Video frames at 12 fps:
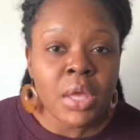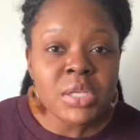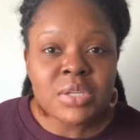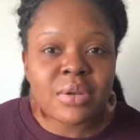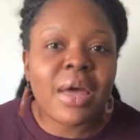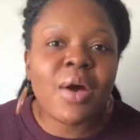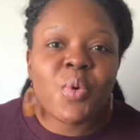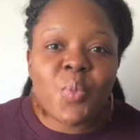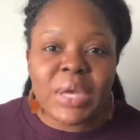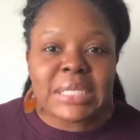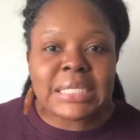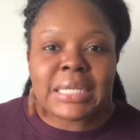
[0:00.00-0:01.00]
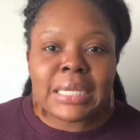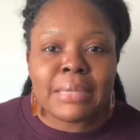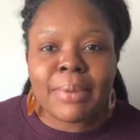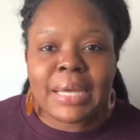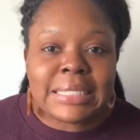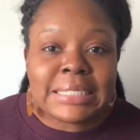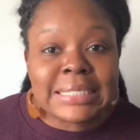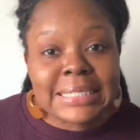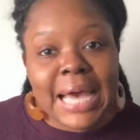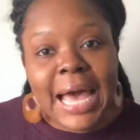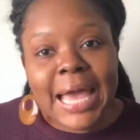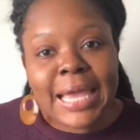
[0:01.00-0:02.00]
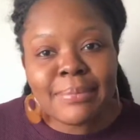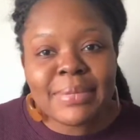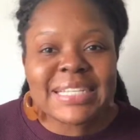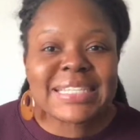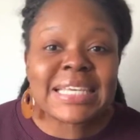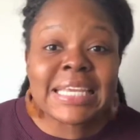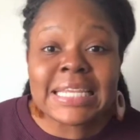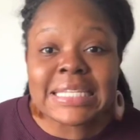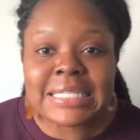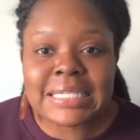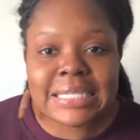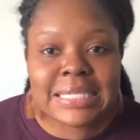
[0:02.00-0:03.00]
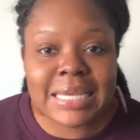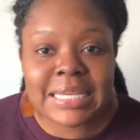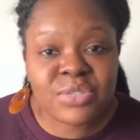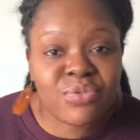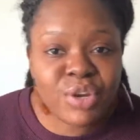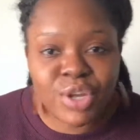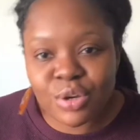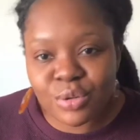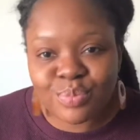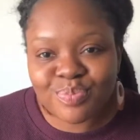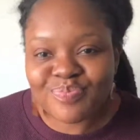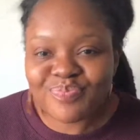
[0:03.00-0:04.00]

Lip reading: So without wasting anybody's time, let's get into today's video.